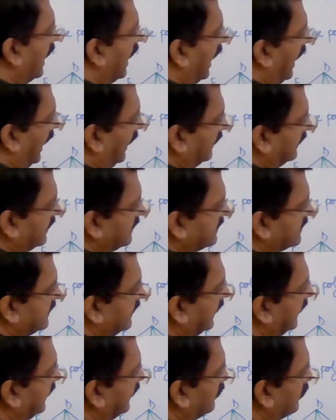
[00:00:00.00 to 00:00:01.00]
and then
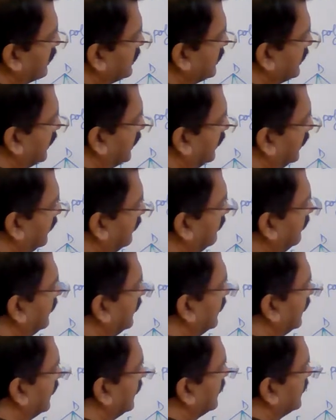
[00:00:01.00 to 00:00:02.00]
CD consecutive,
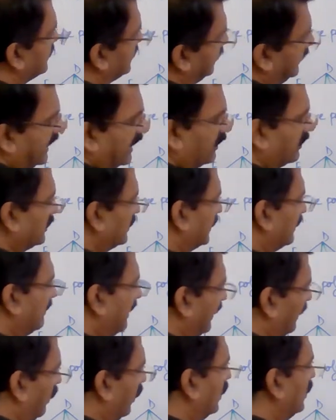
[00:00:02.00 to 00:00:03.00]
CA consecutive,
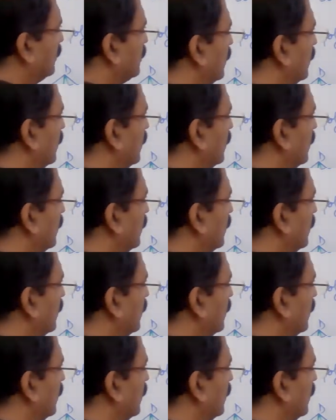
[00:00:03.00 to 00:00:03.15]
and all.